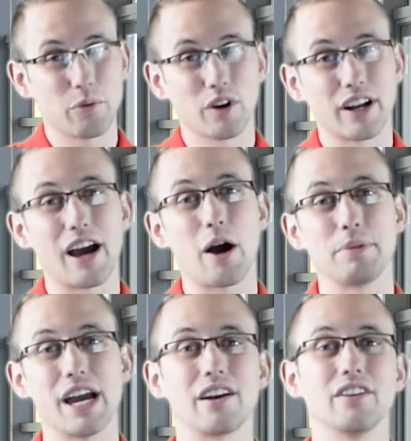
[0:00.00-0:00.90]
We're going to
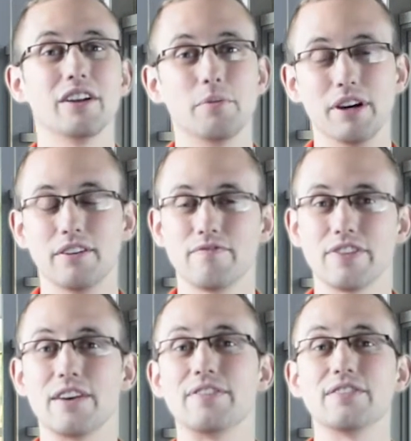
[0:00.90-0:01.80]
help you out a little bit.
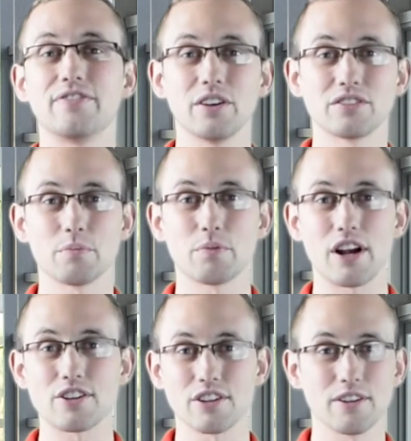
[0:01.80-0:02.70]
If it feels some
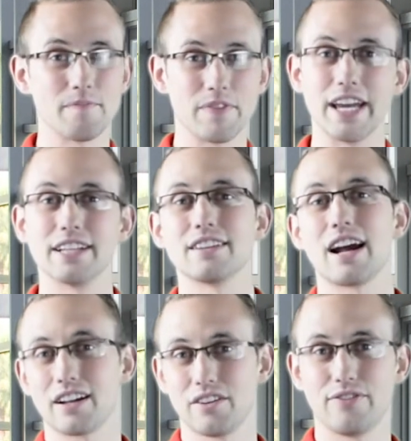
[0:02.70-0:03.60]
pressure, it's
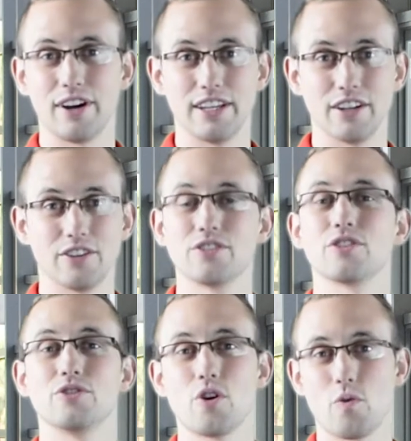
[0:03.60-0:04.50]
not going to fight you.
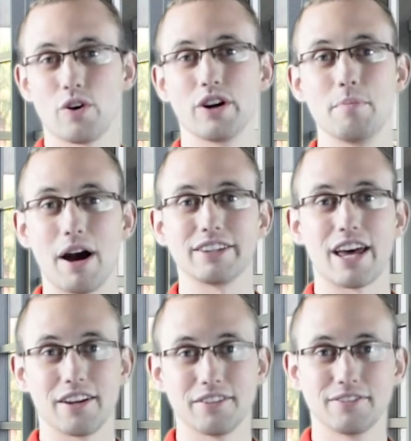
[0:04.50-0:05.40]
So don't worry about that.